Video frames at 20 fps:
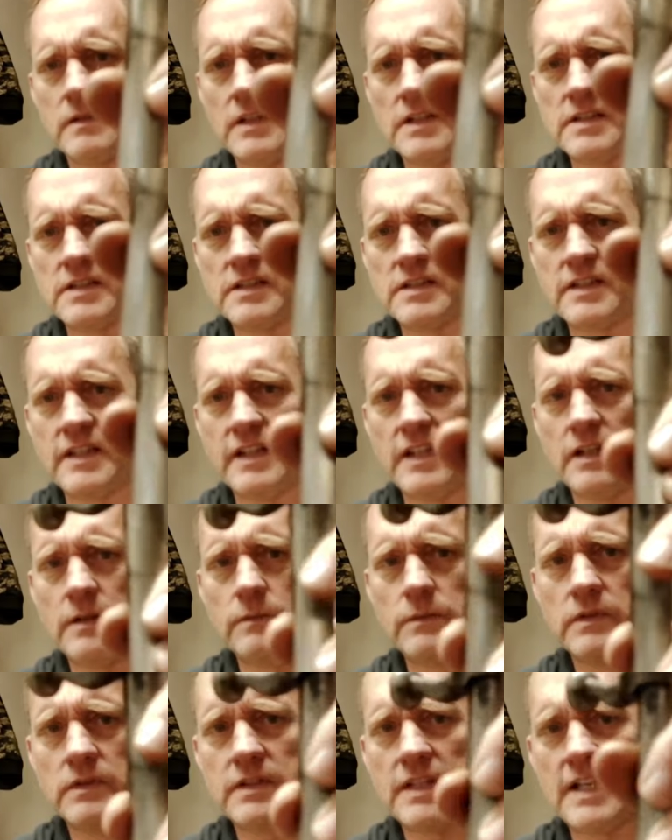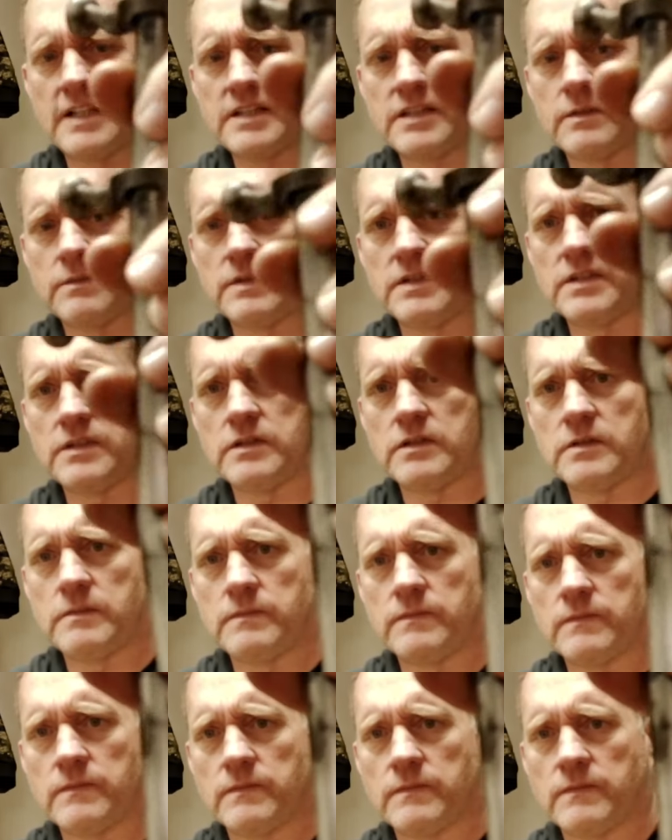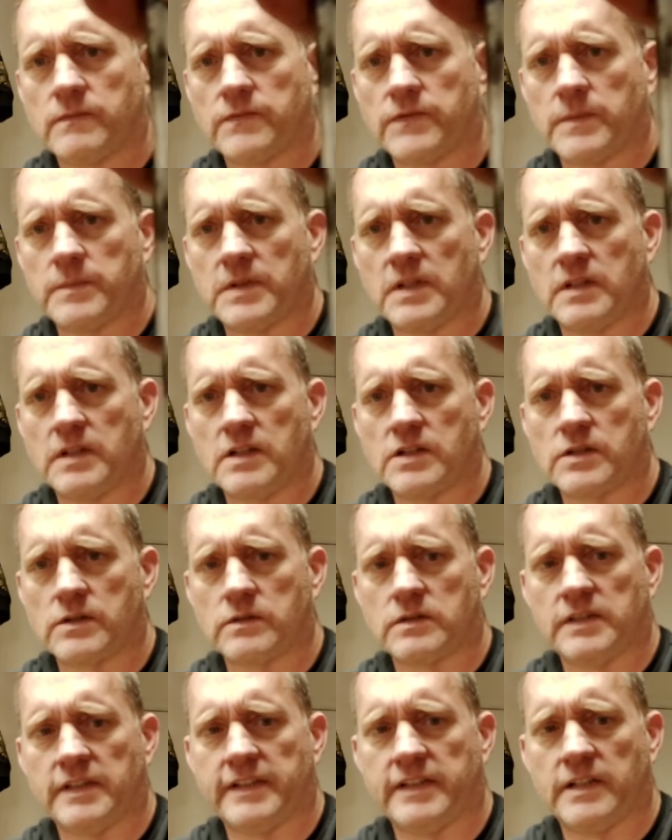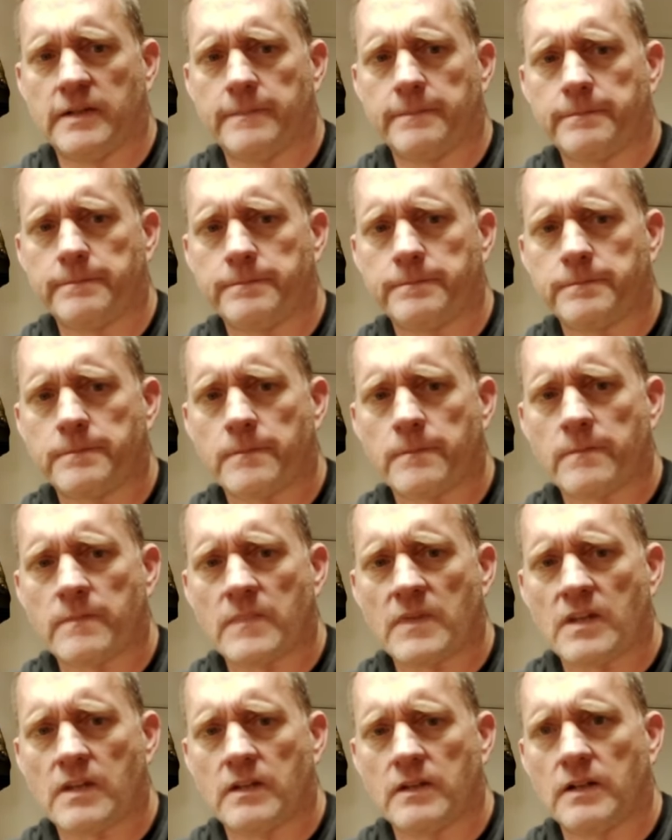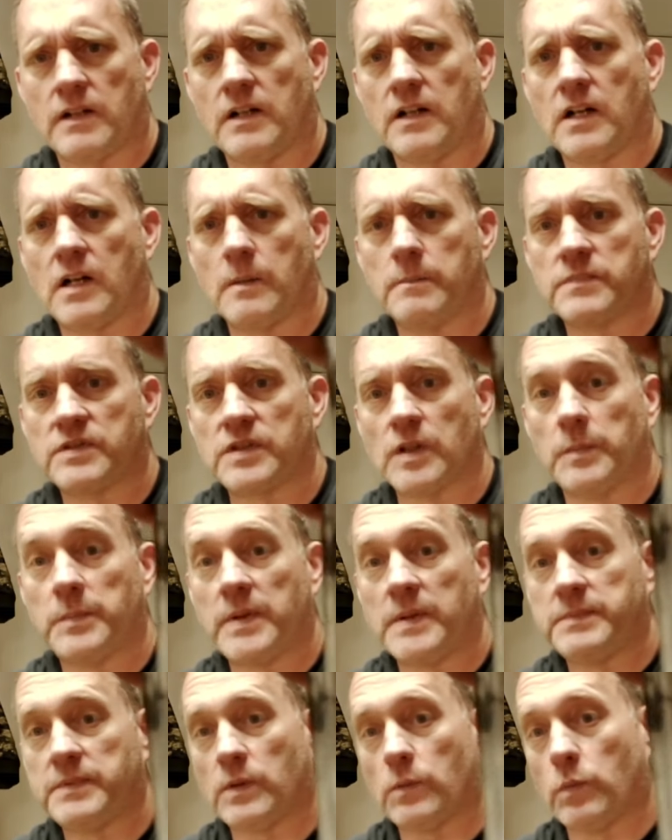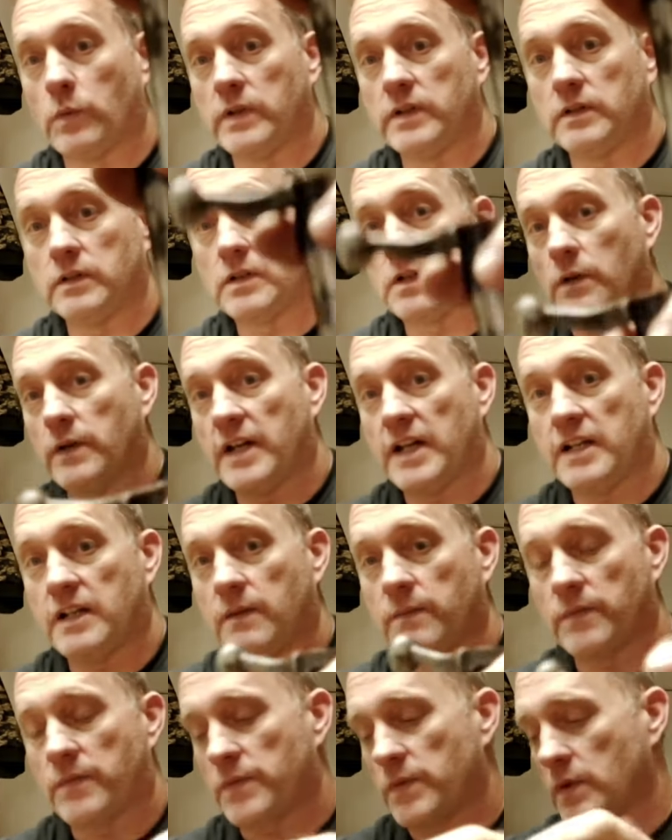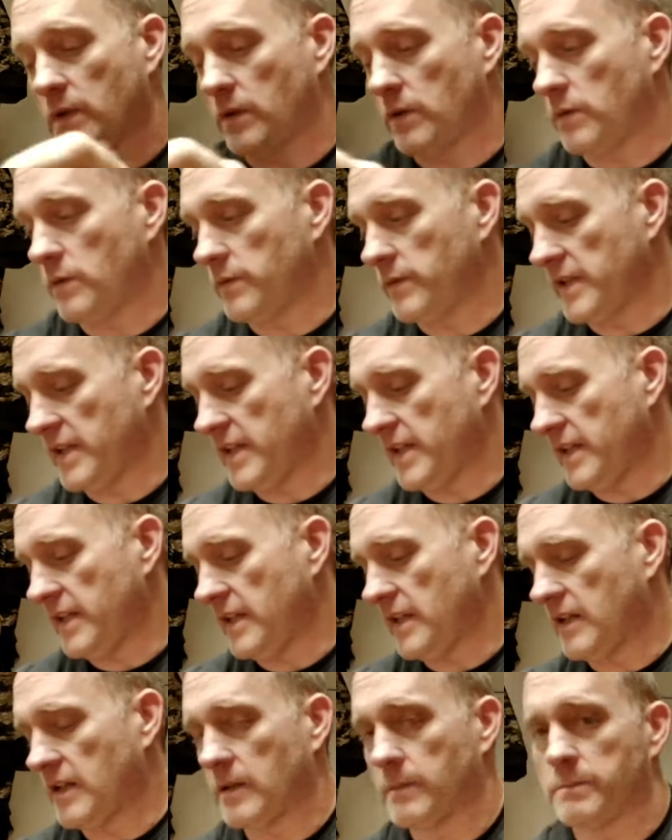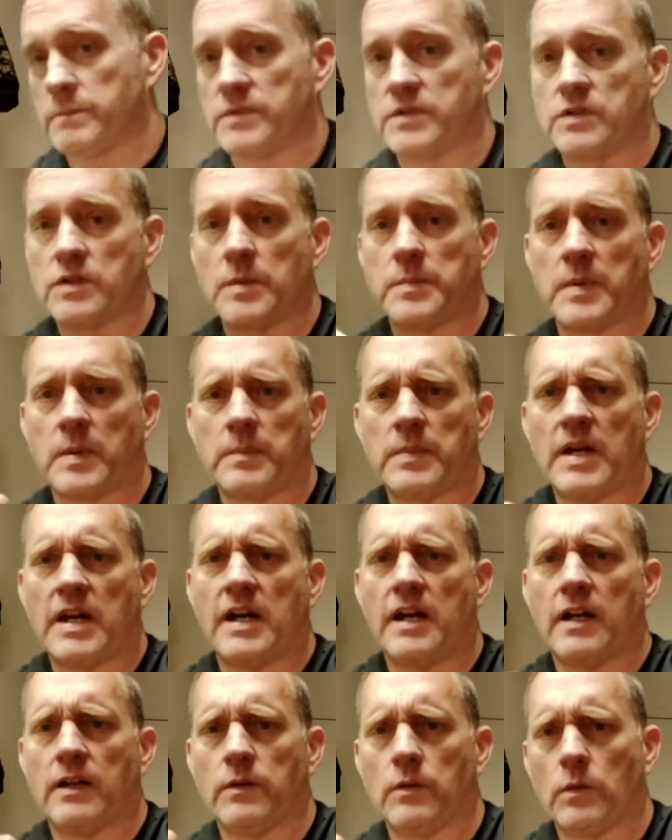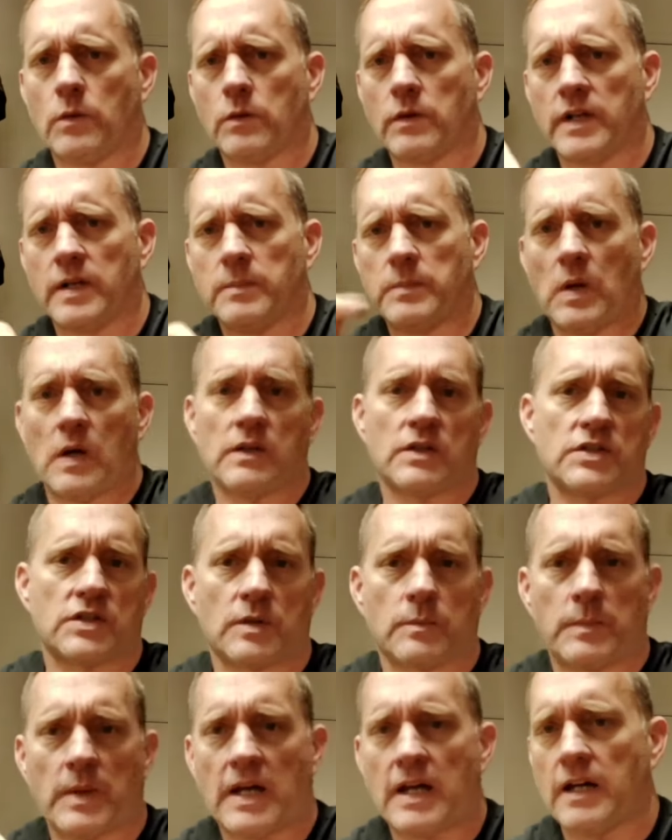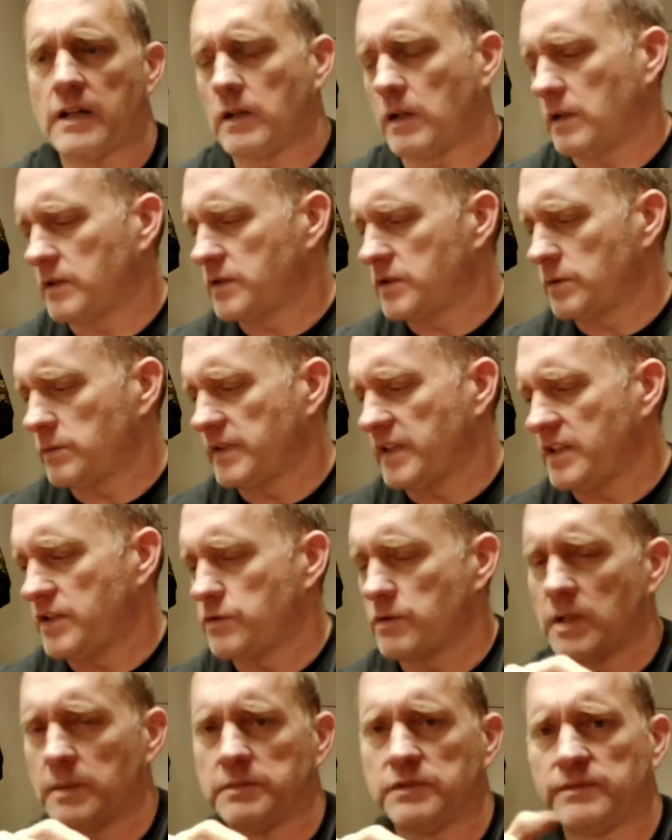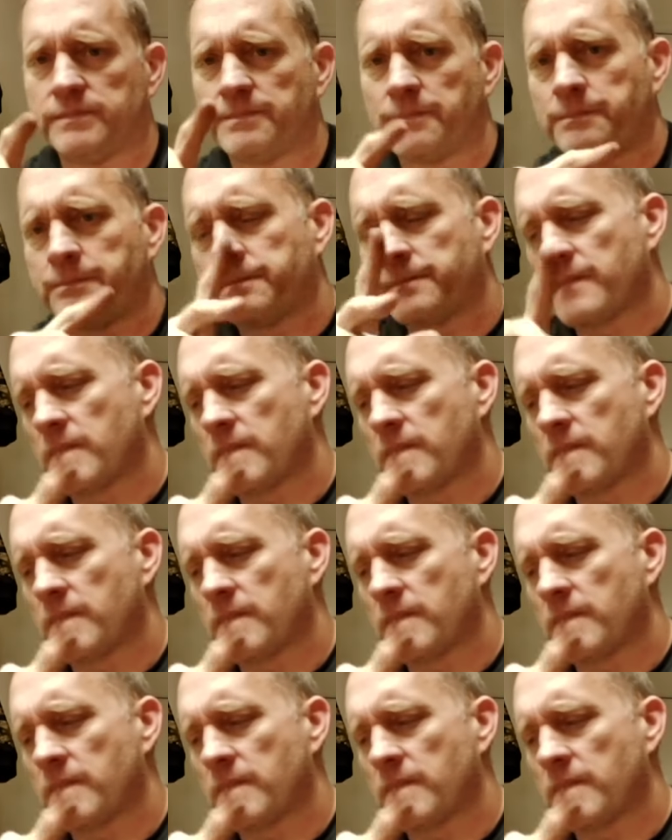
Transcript: this is the end that's the result from the initial cleanup um, some people will go ahead and throw a um, stripping pad or a polishing pad onto a Dremel.